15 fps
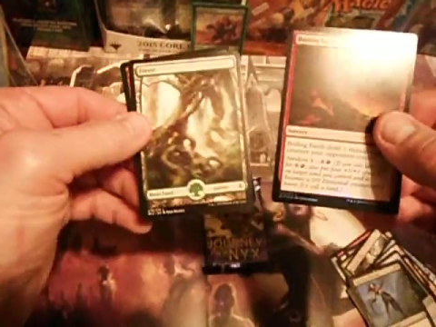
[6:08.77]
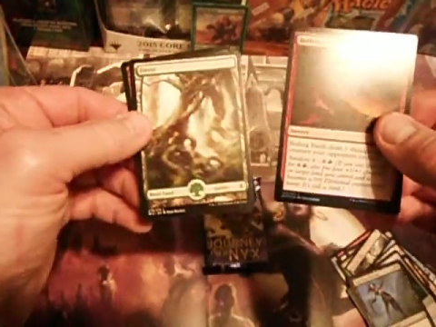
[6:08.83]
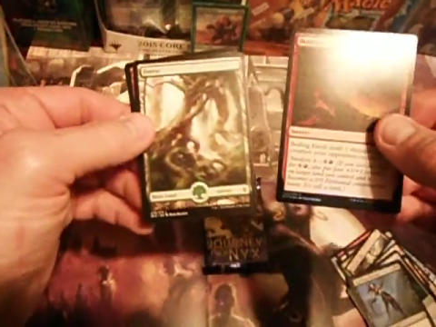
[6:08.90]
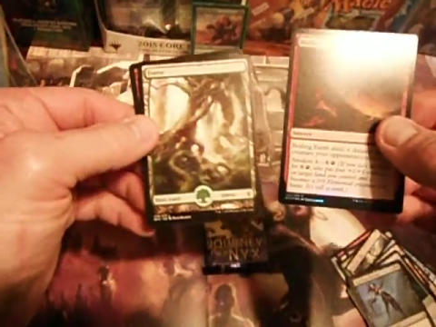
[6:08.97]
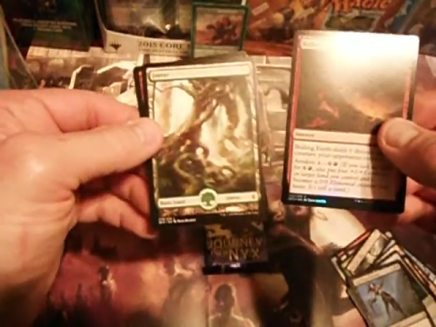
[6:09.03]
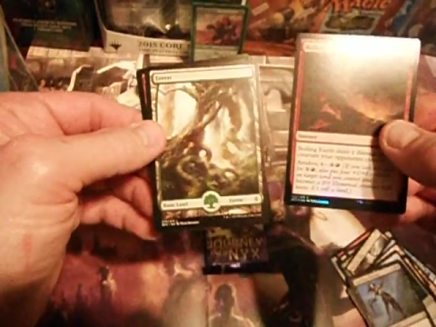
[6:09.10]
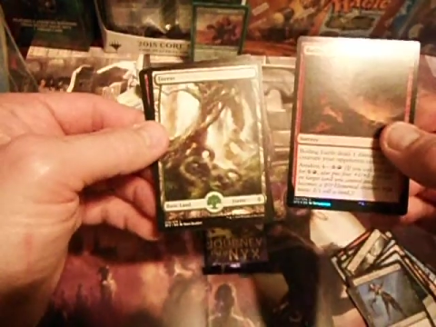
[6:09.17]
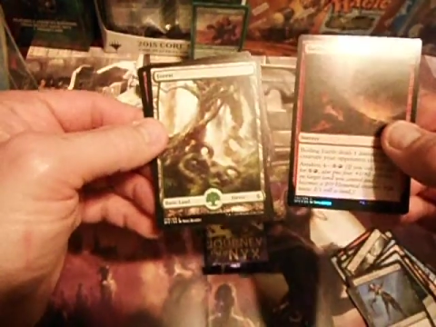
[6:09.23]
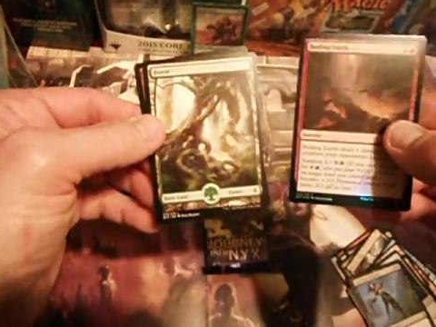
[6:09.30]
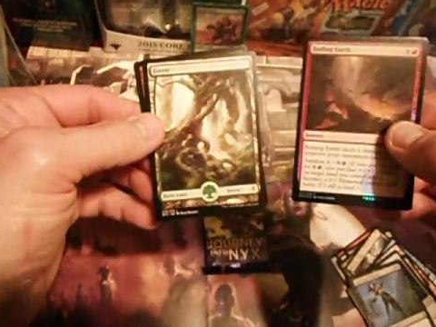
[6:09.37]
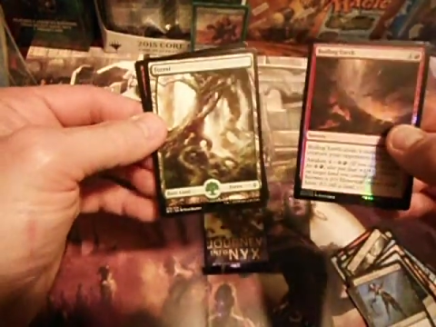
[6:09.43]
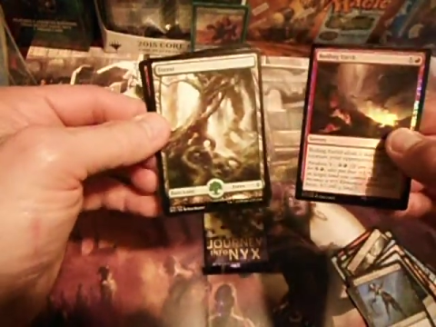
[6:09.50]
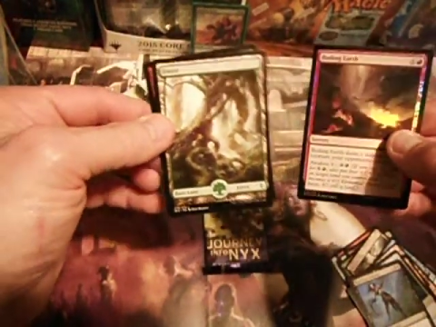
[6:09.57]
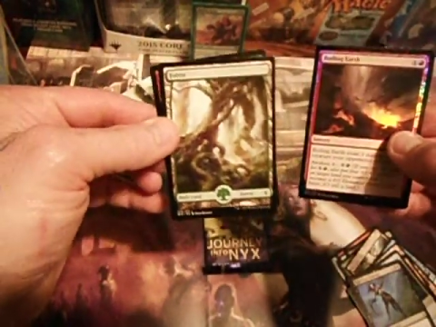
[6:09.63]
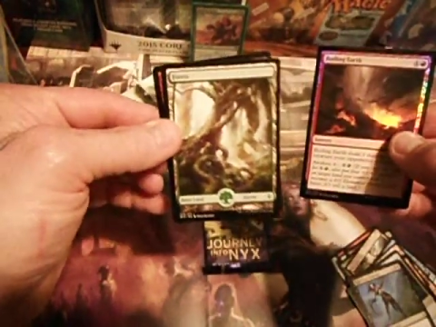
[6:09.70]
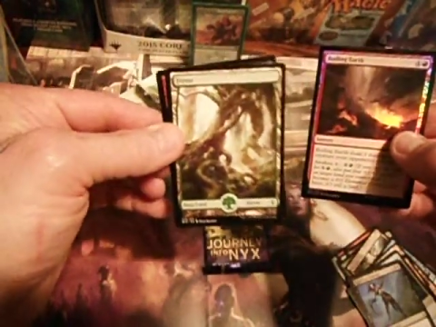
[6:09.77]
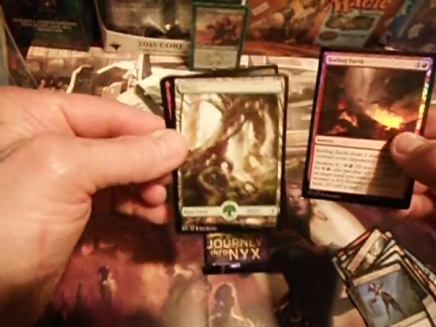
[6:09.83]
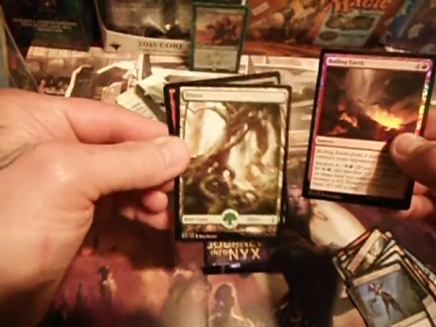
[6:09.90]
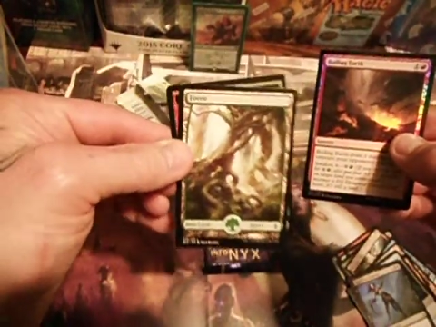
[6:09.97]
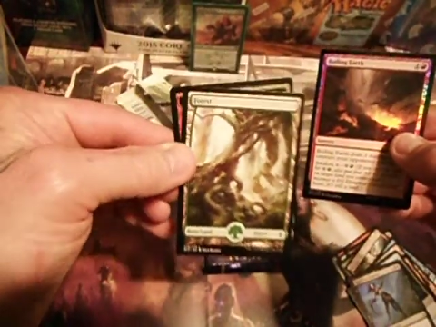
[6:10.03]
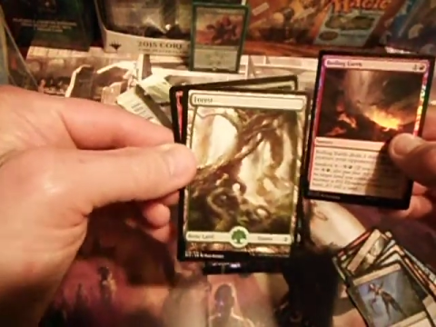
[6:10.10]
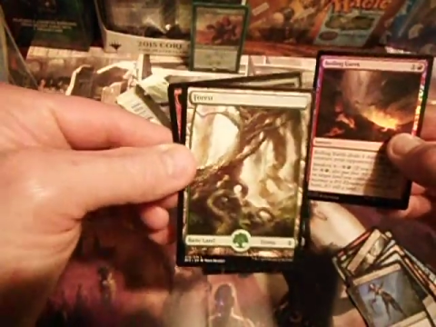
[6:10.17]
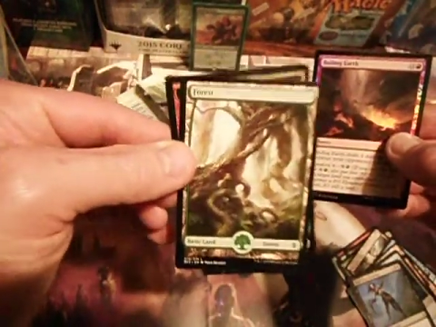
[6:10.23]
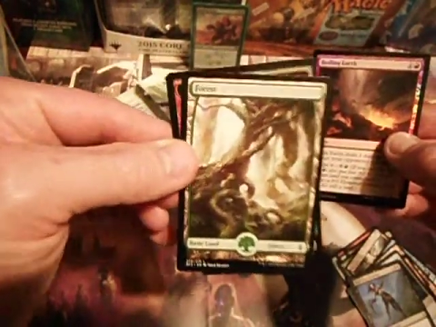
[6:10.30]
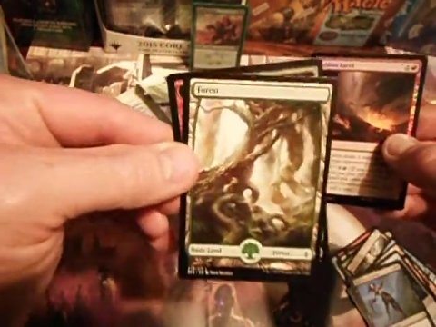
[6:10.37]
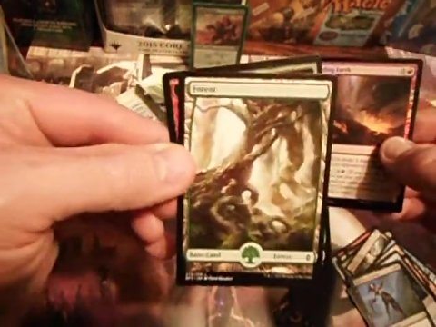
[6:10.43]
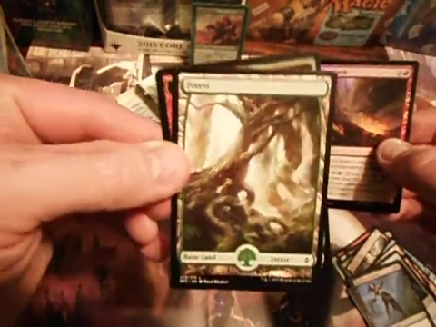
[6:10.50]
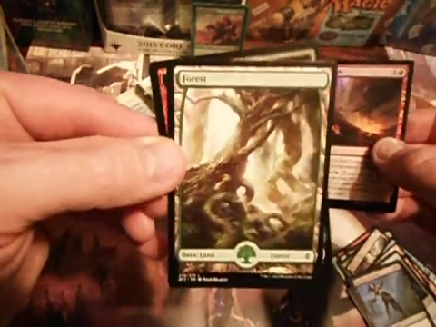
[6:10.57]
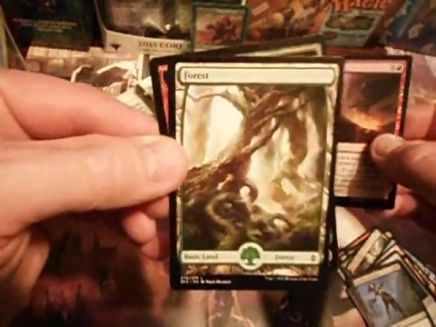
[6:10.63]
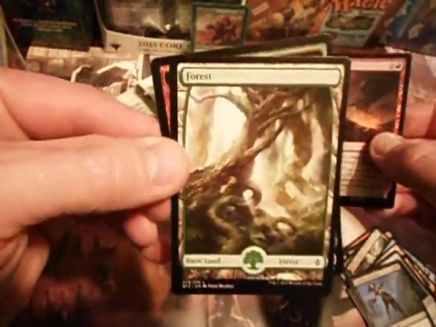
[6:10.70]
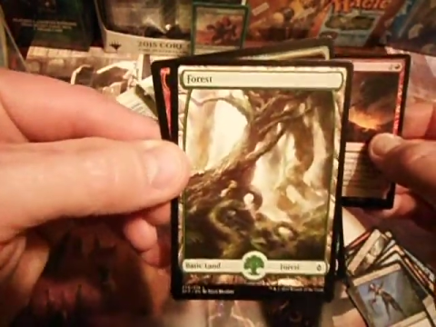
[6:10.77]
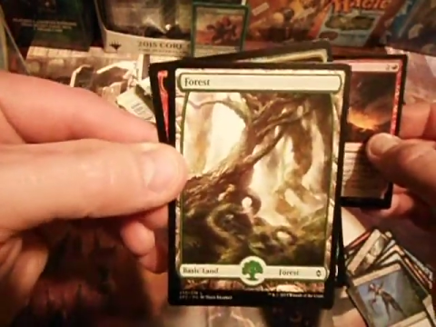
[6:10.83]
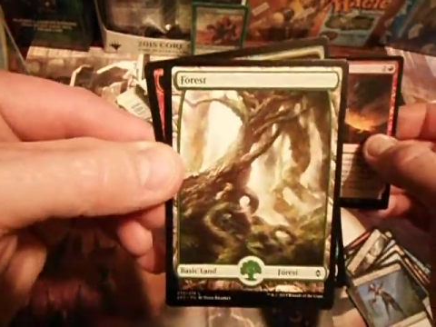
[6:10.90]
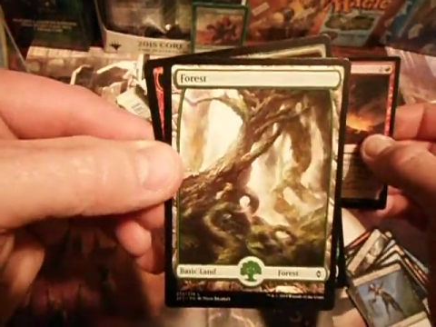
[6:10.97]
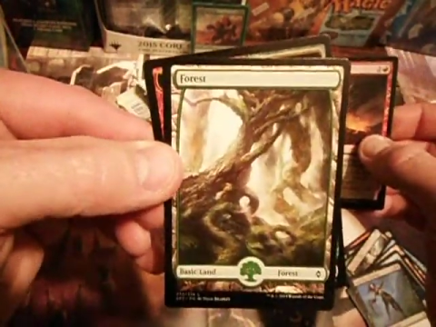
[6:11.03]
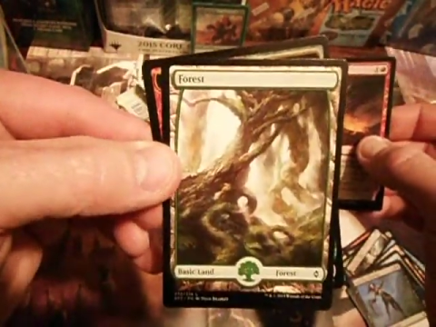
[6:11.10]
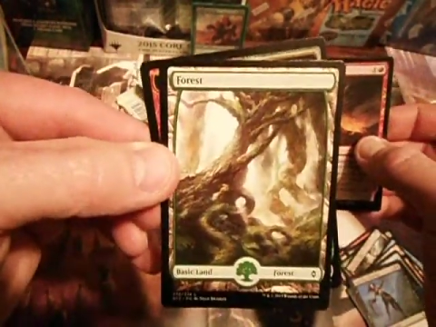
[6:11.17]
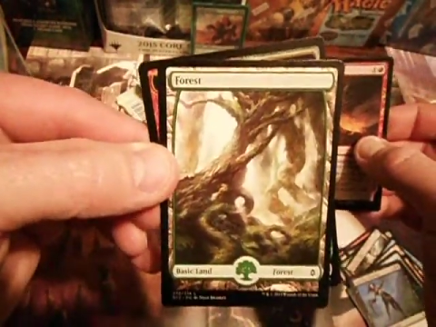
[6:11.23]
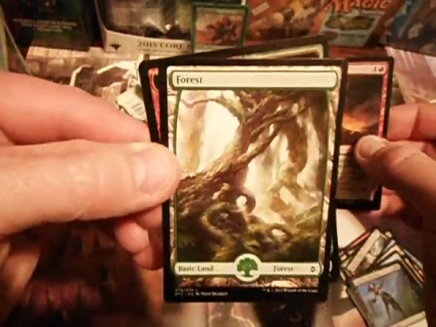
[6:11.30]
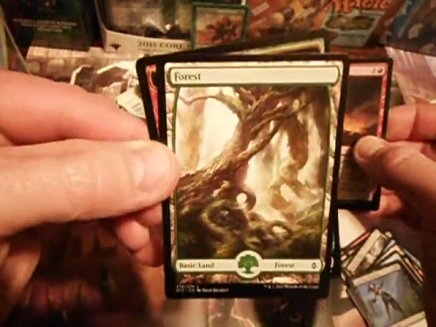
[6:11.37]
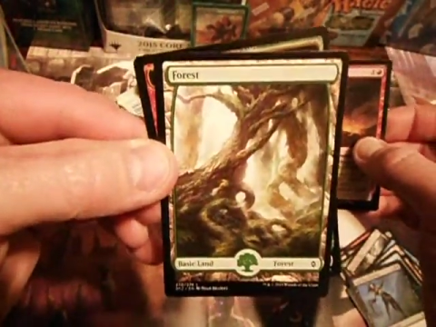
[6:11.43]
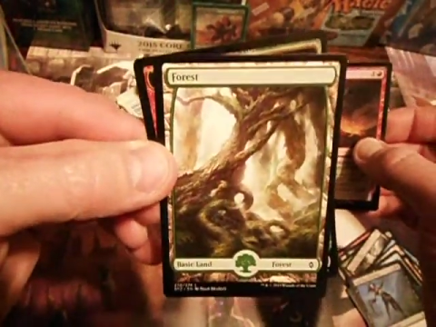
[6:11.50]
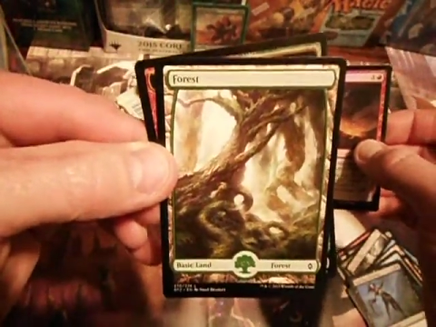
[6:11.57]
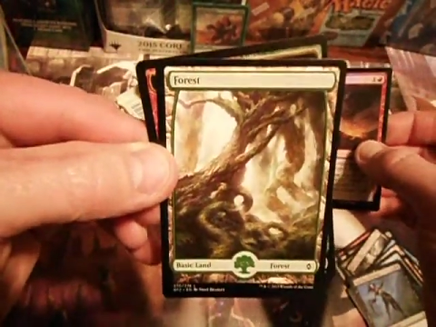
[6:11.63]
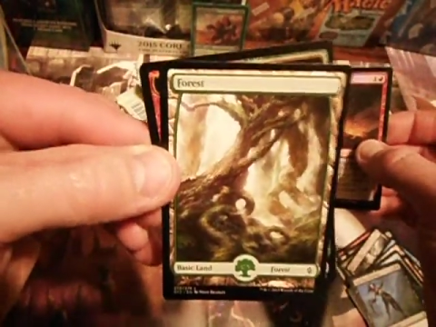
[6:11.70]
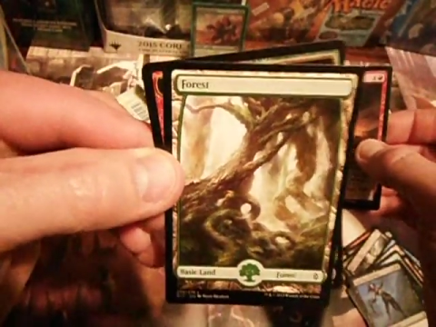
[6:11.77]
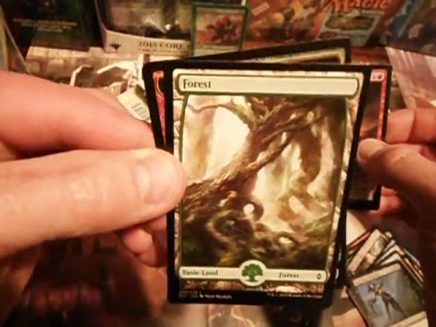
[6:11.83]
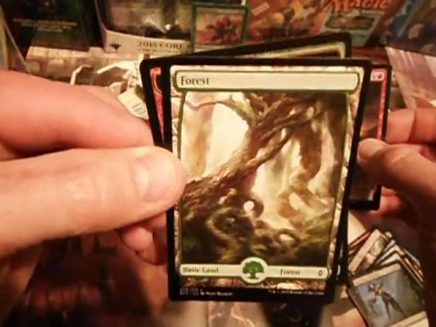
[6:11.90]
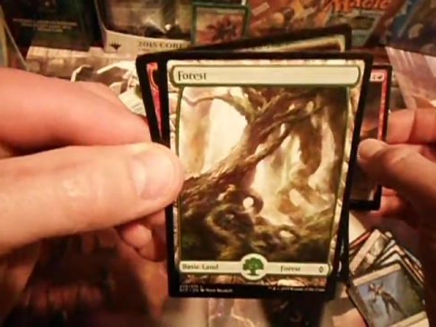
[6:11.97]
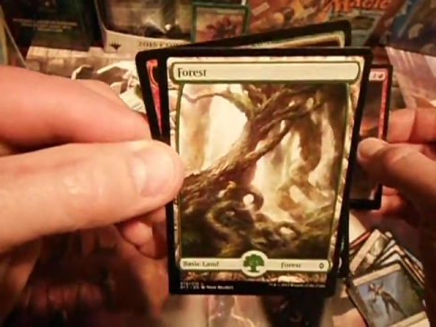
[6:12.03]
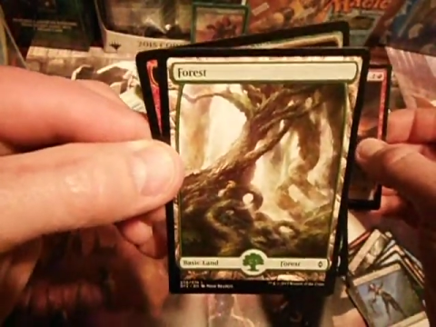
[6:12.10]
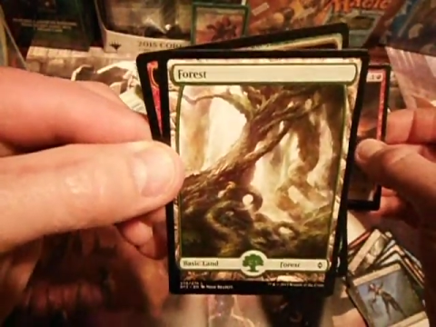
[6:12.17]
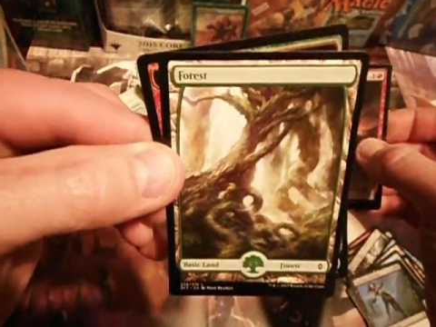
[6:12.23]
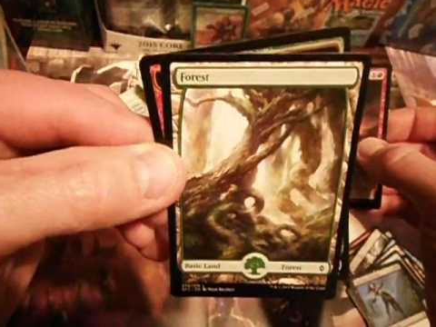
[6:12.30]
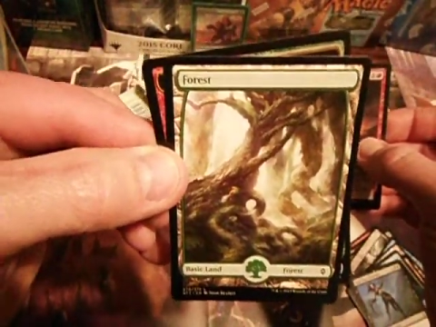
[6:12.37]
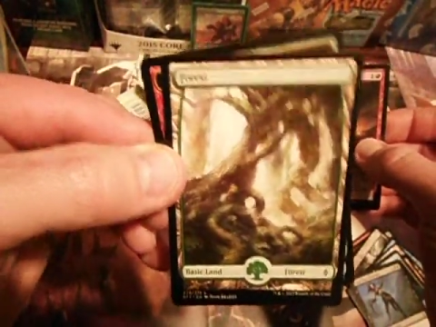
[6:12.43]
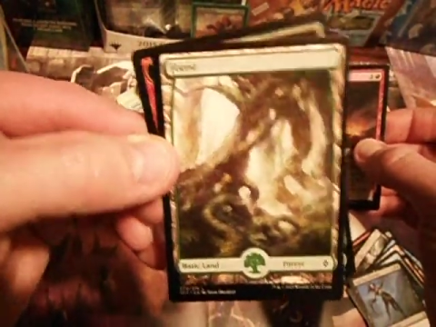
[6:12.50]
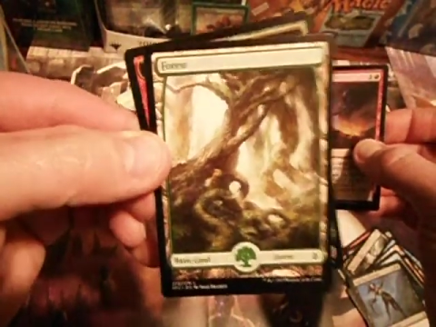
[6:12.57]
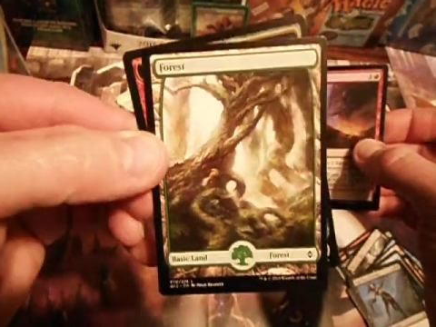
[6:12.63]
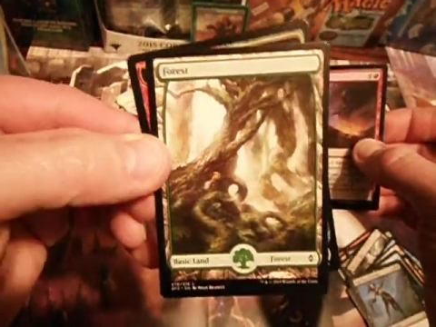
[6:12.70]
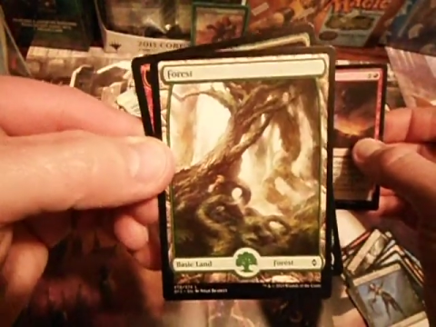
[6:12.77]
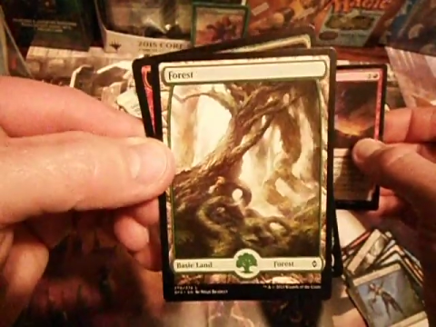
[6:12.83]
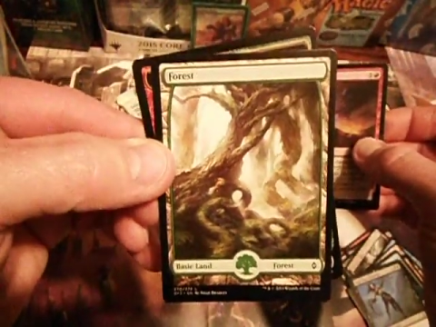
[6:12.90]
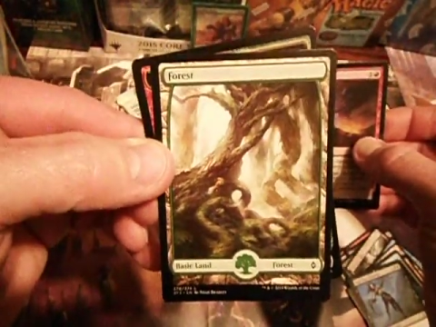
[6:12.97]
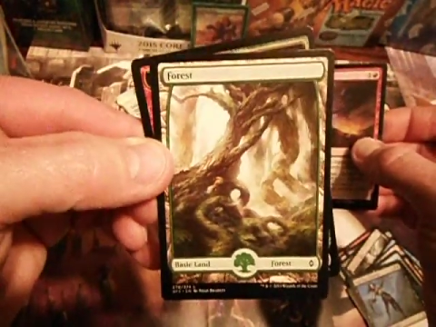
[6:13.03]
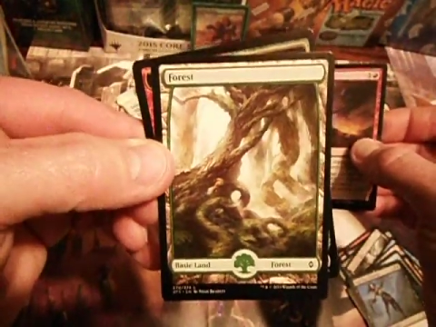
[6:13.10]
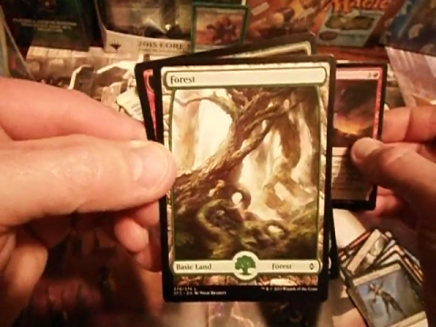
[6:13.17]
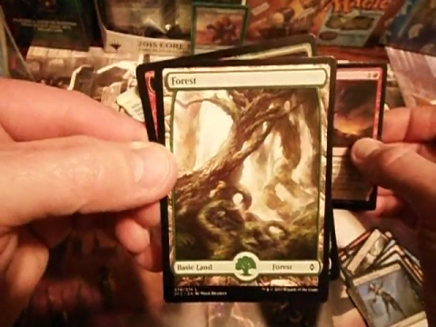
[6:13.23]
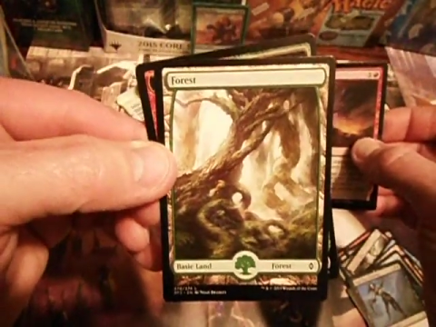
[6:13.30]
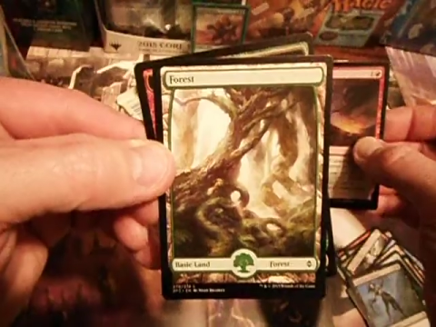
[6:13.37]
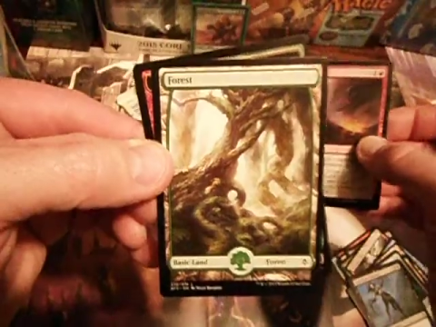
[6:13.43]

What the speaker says: Nobody's mouth can be seen.